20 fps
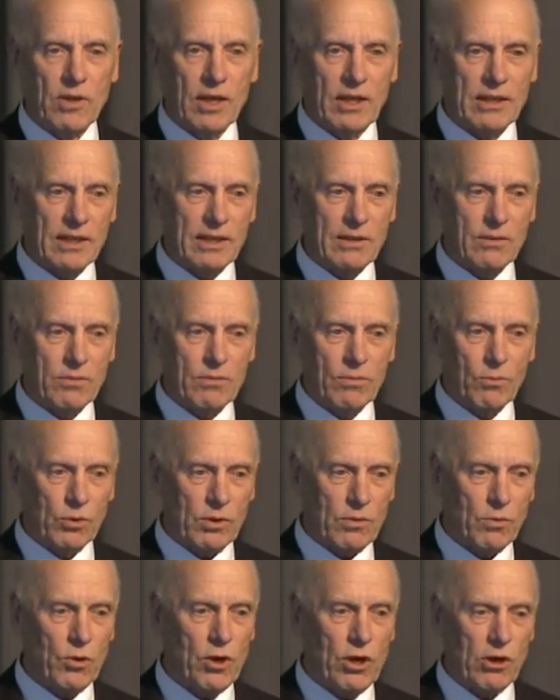that it
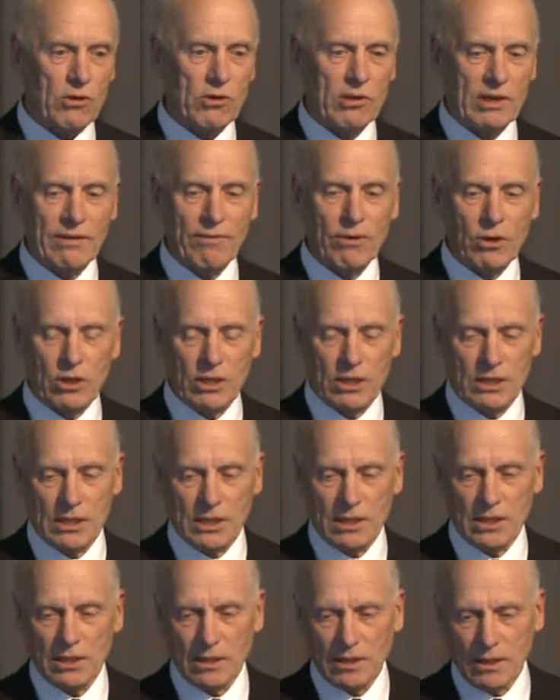would work
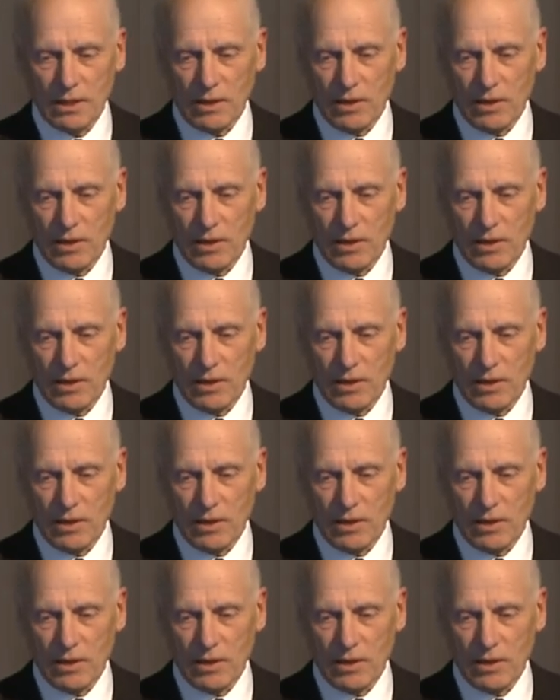reverse.